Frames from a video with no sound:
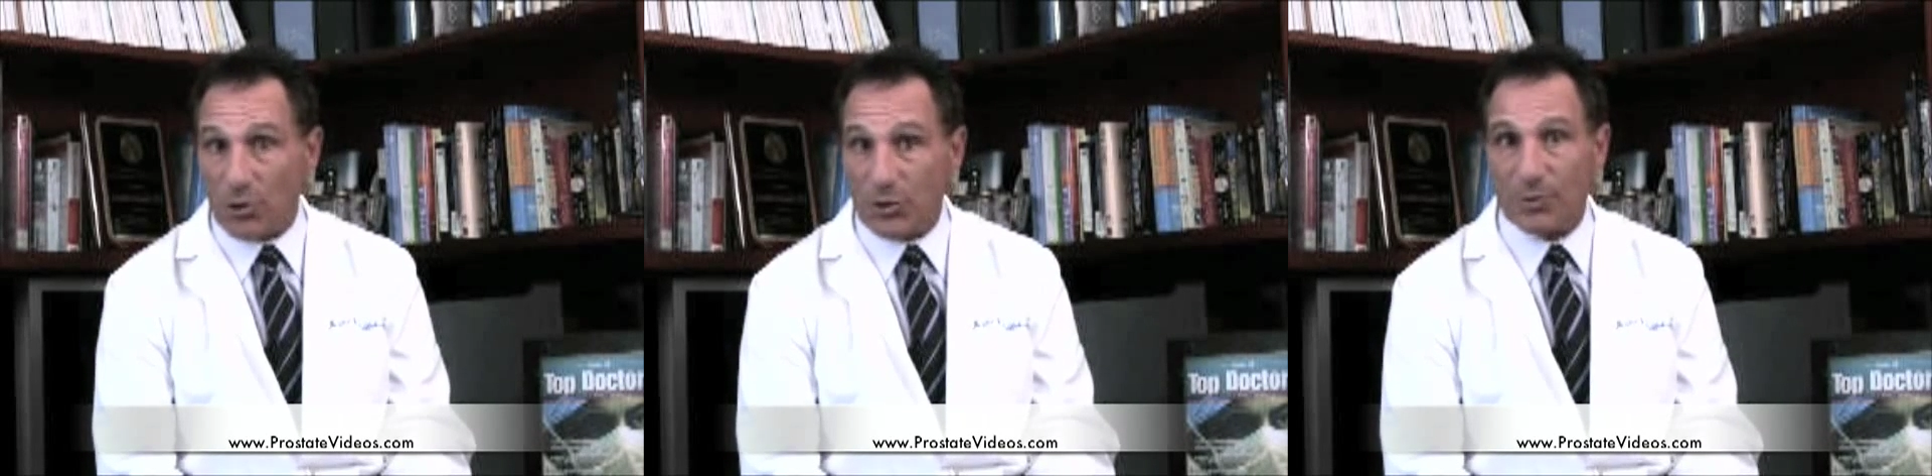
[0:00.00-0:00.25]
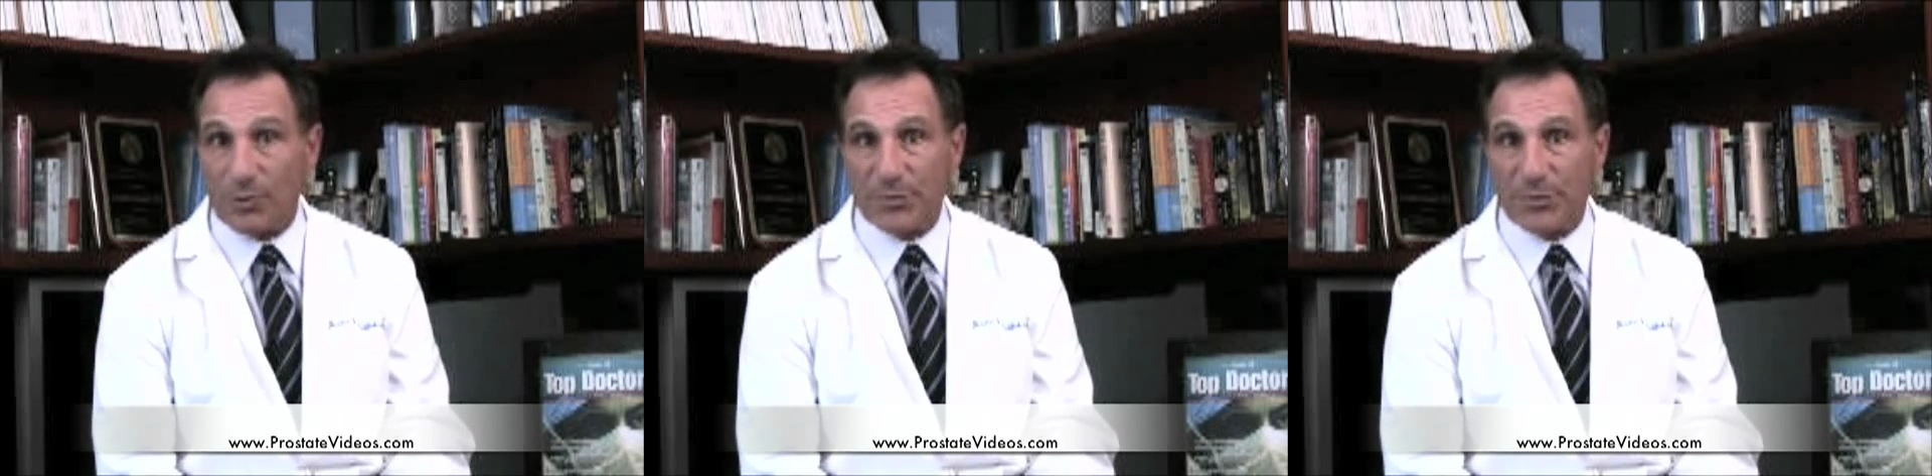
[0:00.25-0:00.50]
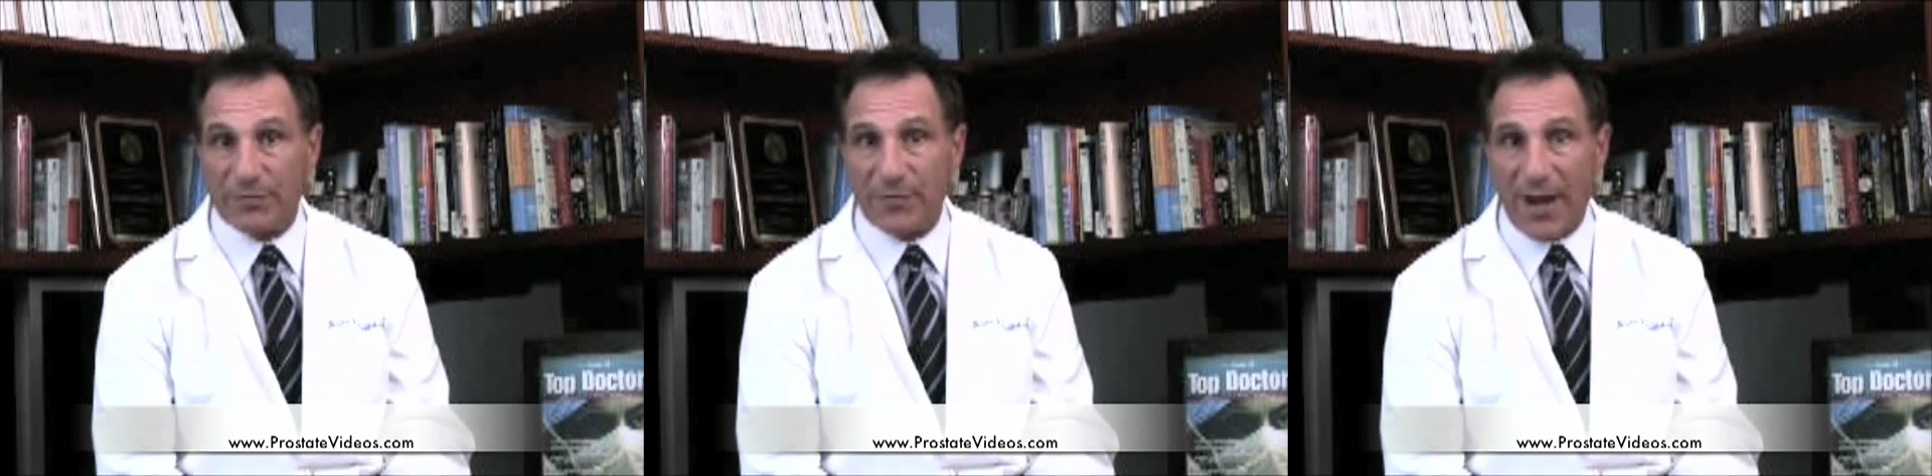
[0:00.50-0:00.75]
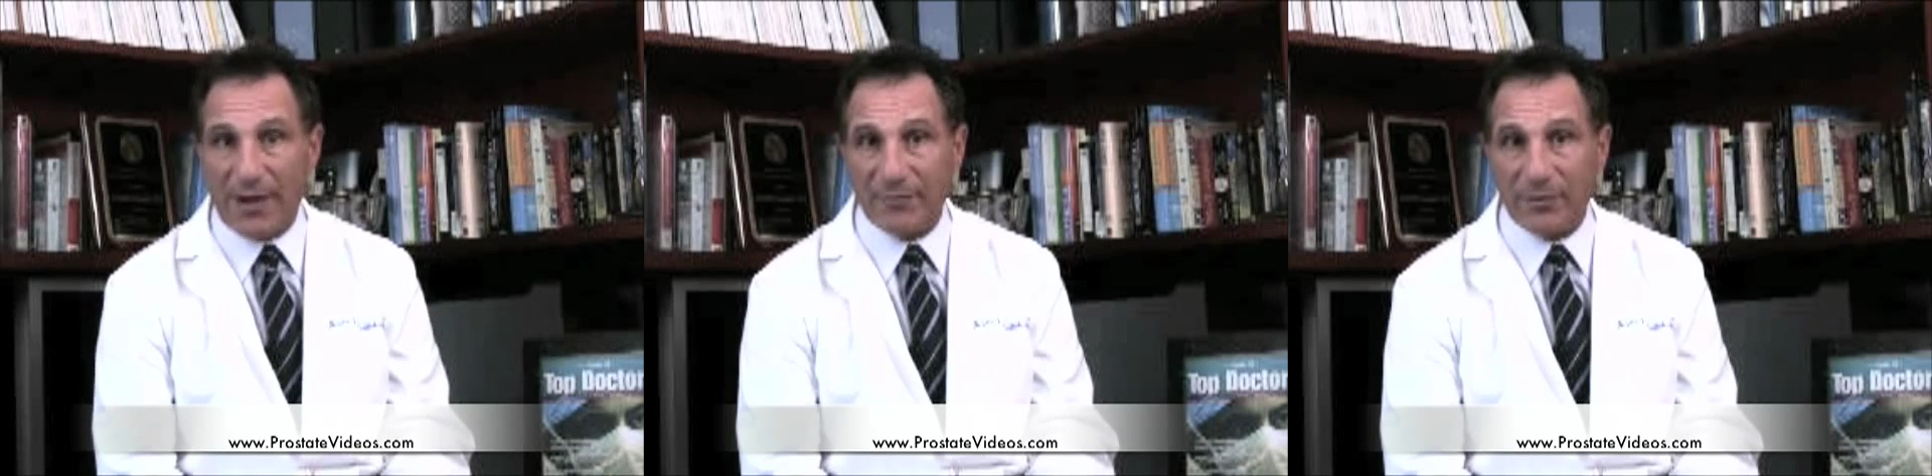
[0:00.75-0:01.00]
term
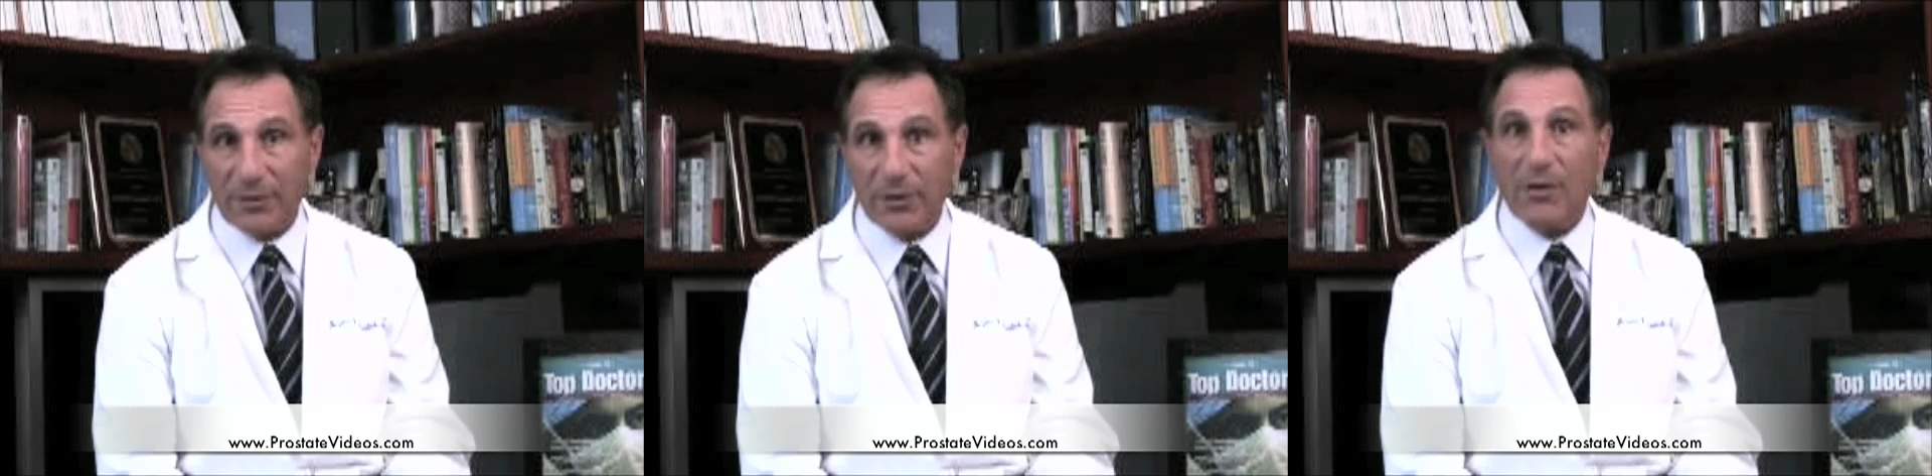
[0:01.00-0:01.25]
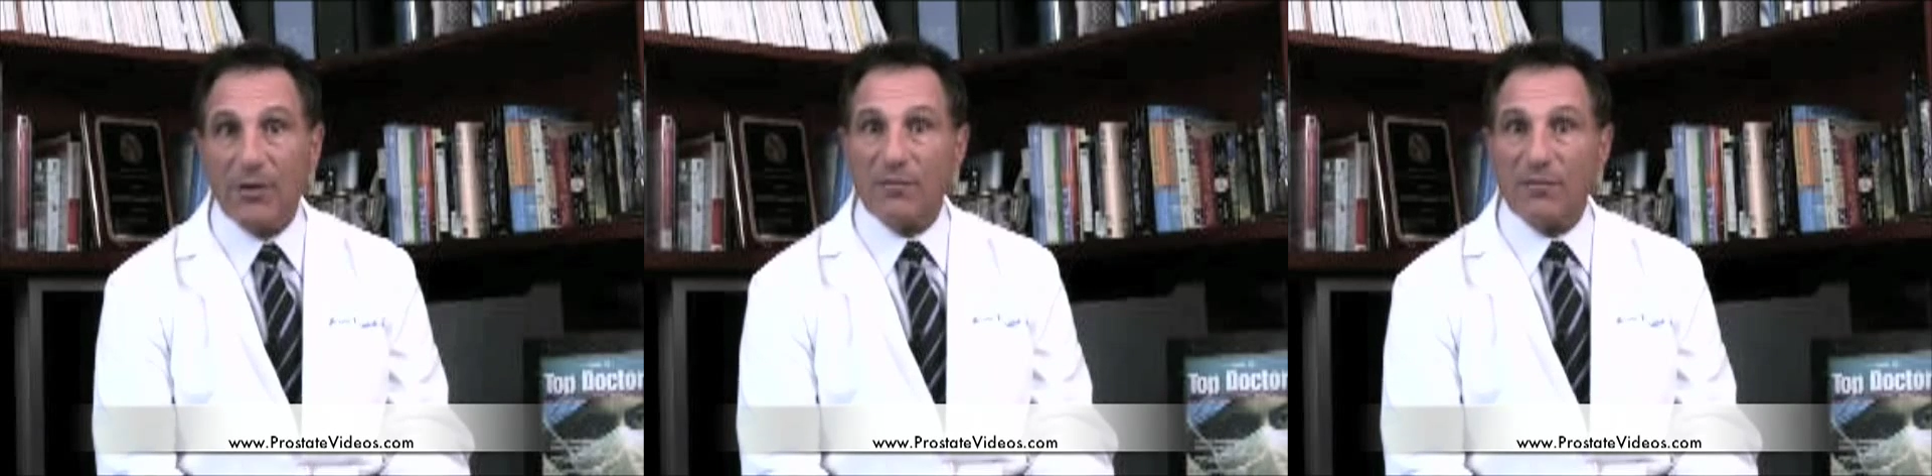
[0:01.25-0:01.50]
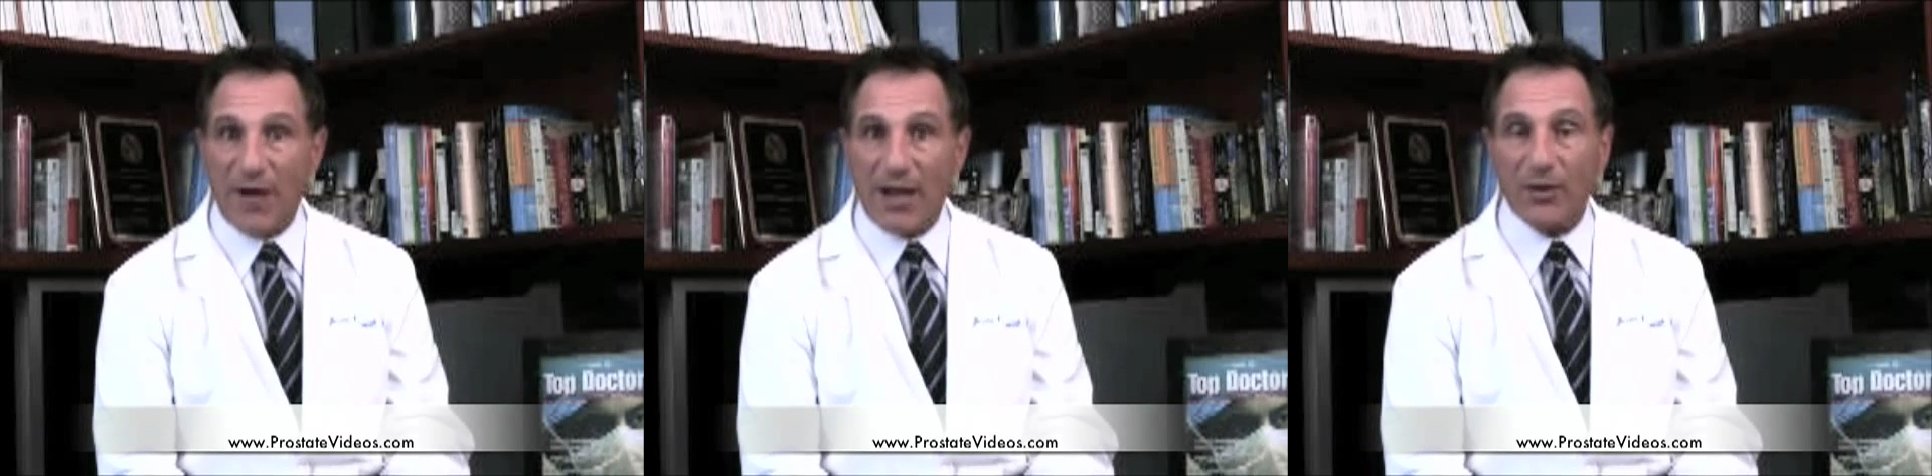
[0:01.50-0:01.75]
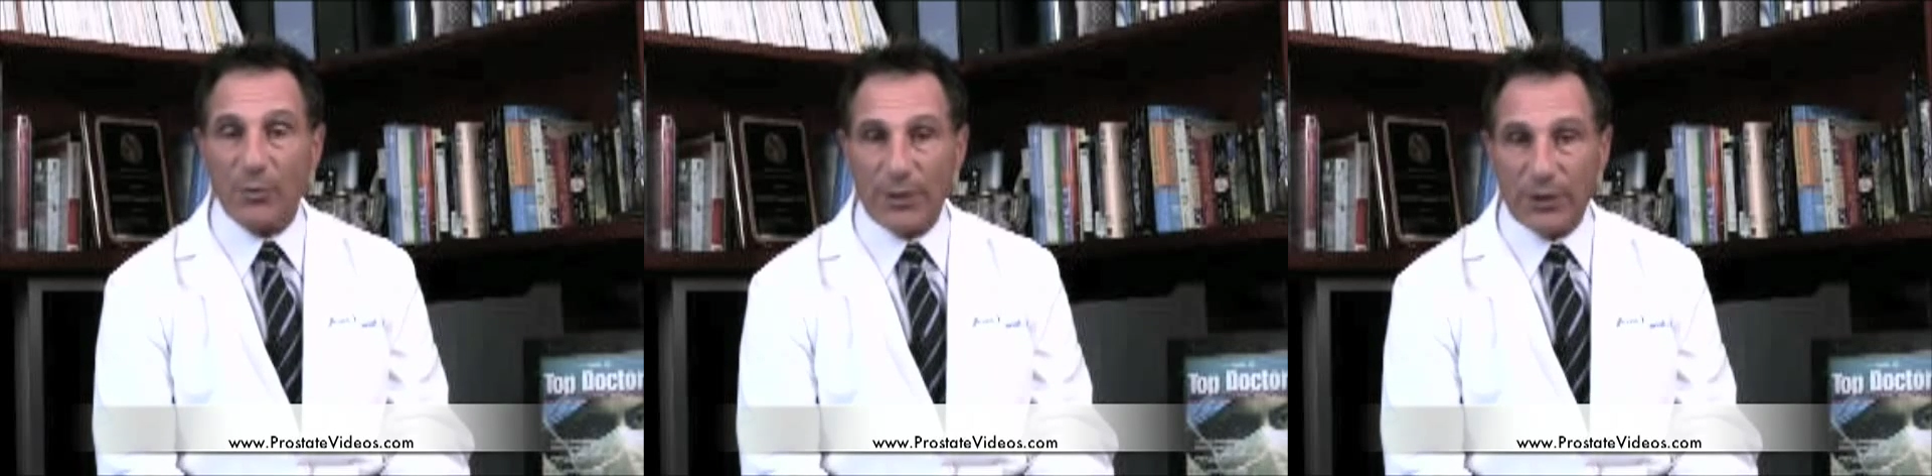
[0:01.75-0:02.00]
survival
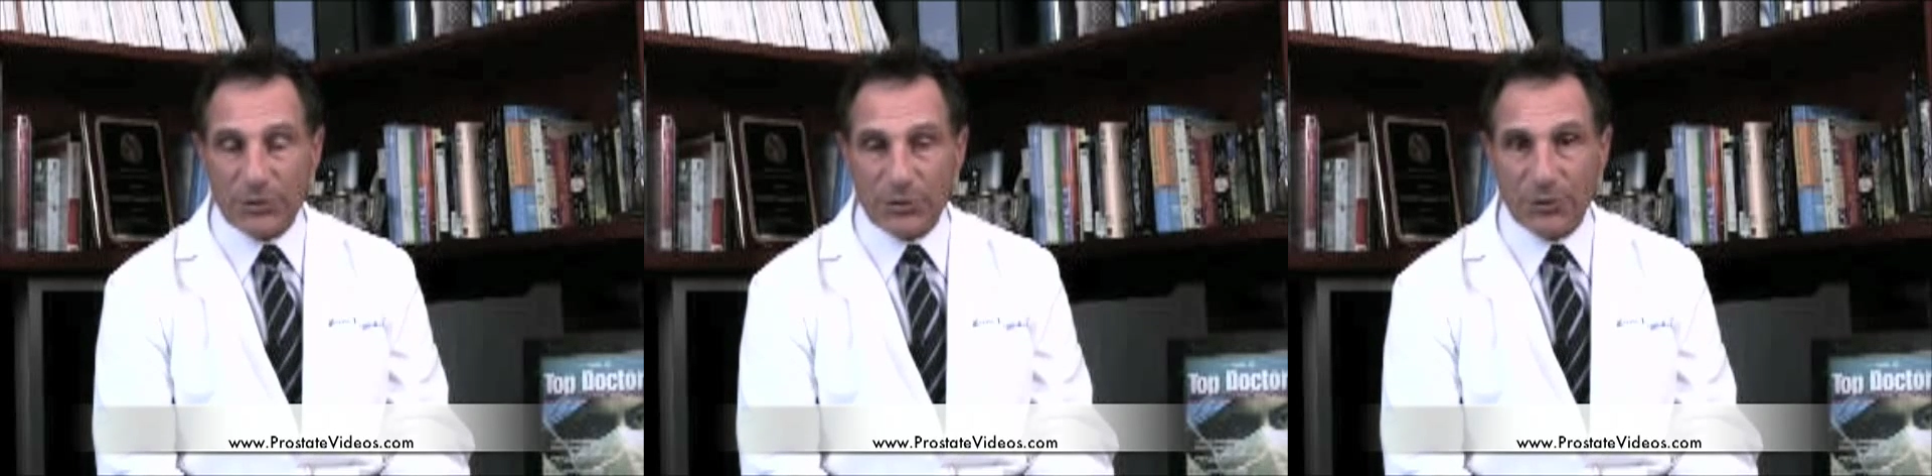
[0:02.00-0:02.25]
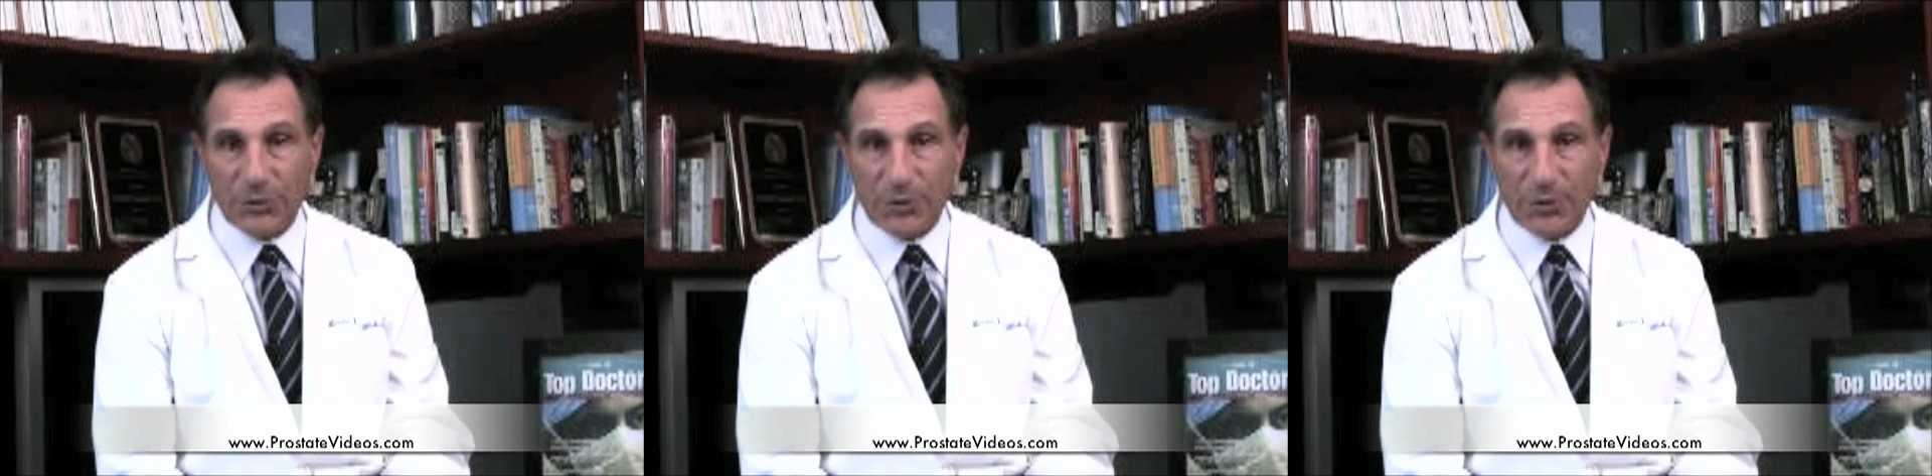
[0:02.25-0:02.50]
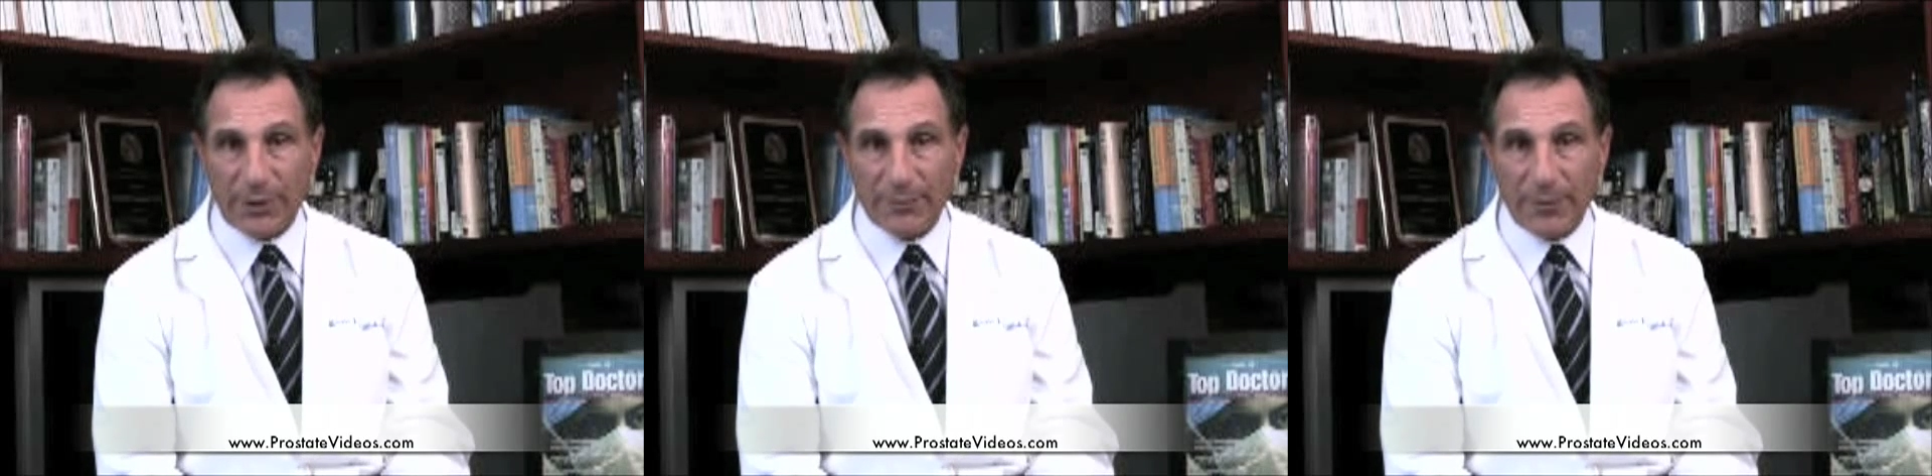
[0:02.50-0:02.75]
following surgery.